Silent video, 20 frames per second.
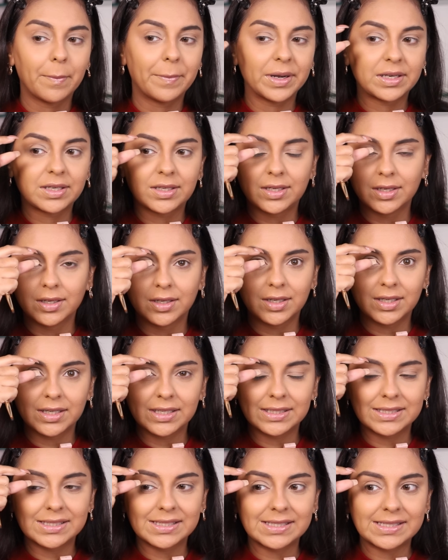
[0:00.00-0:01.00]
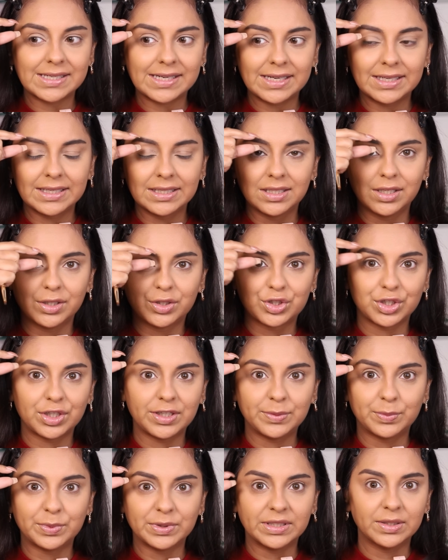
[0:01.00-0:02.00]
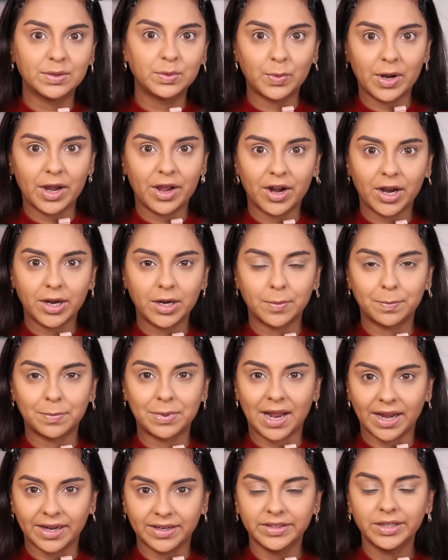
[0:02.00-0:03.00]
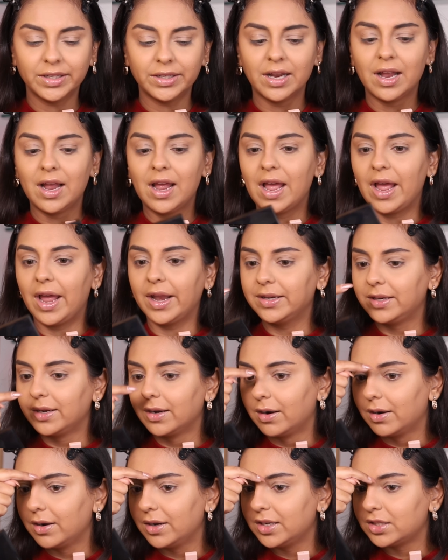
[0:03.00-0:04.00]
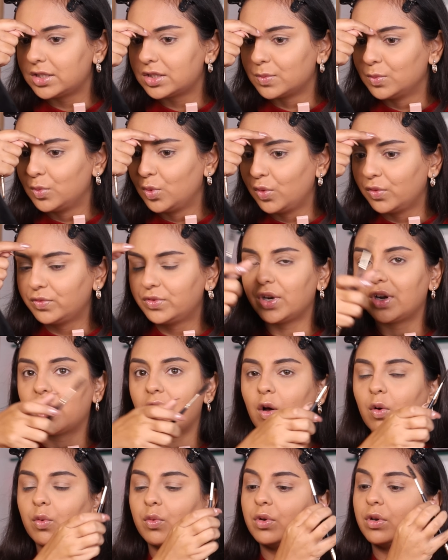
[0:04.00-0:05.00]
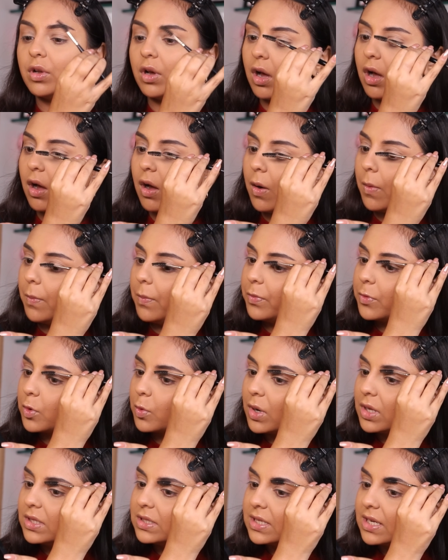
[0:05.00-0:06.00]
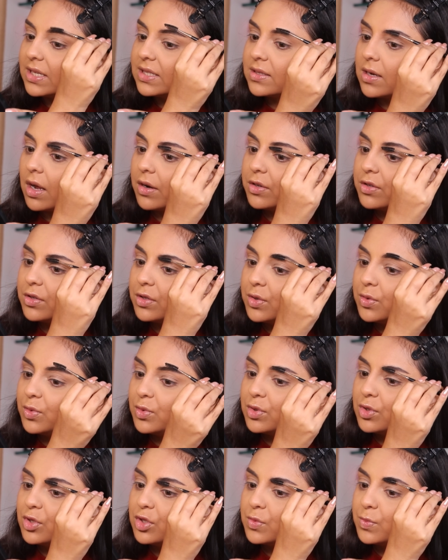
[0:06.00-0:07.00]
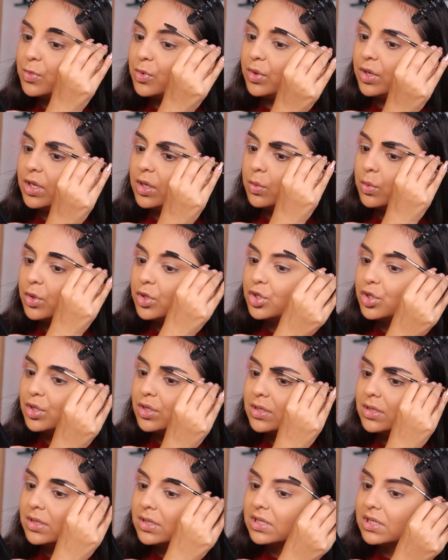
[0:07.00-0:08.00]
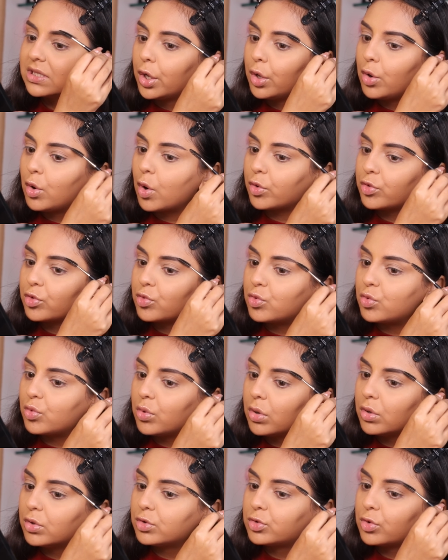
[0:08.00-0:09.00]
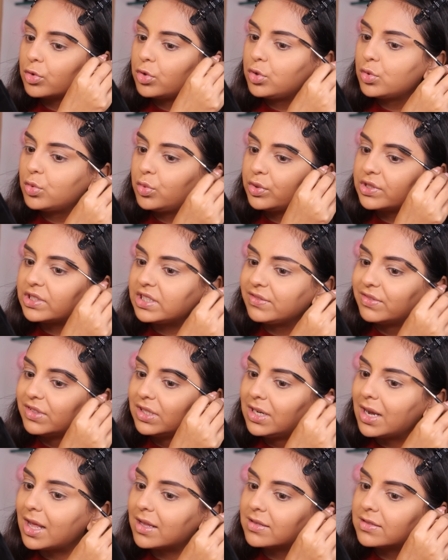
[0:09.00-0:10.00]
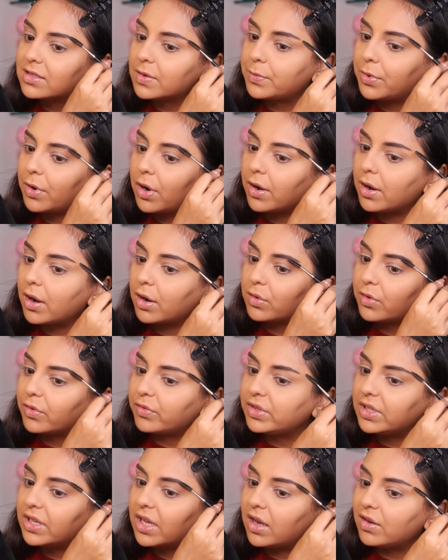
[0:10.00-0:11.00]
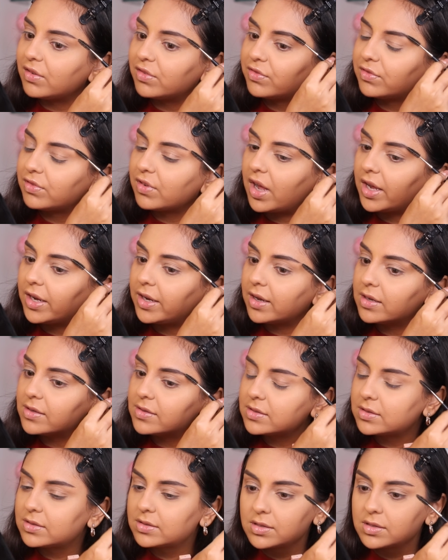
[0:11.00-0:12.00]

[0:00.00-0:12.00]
but here it's staying literally within where I applied it, and here it's moved around um, once I started to use the spoolie, which is not cool. So use even lesser product of the e l f, I guess.